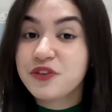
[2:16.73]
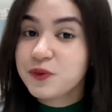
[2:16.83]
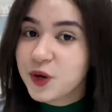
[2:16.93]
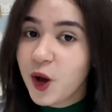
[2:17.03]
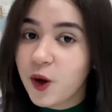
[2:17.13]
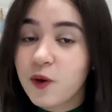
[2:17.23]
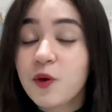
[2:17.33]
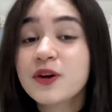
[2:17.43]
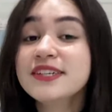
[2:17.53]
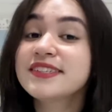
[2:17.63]
you know
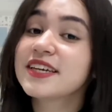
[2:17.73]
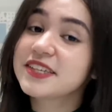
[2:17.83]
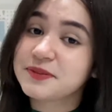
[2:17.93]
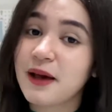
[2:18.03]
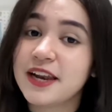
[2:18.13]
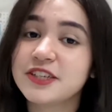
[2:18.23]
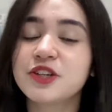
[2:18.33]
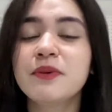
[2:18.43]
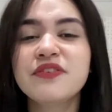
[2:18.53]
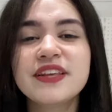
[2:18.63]
or study Spanish, you
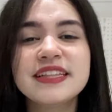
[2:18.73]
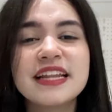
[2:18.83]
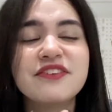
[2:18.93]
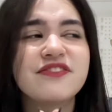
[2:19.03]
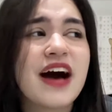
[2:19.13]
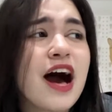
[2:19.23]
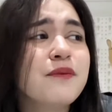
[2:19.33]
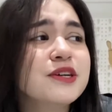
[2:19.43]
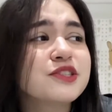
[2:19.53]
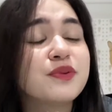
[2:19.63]
might think that the
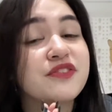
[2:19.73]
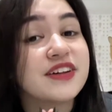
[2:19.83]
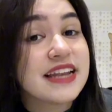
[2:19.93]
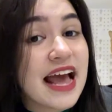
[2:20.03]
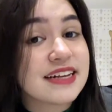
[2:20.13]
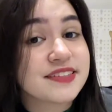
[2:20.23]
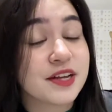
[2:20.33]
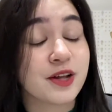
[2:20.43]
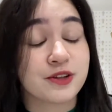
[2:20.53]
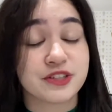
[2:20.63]
vowels with an accent
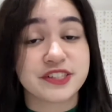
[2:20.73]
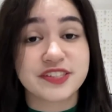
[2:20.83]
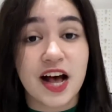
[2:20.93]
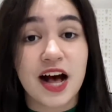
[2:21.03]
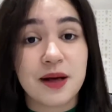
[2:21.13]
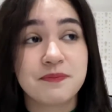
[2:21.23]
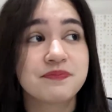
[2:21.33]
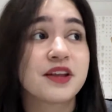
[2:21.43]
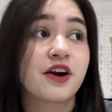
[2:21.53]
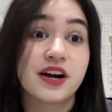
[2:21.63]
on their top
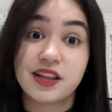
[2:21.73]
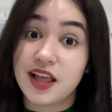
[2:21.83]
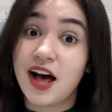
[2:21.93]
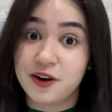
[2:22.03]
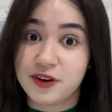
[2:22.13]
are a lot,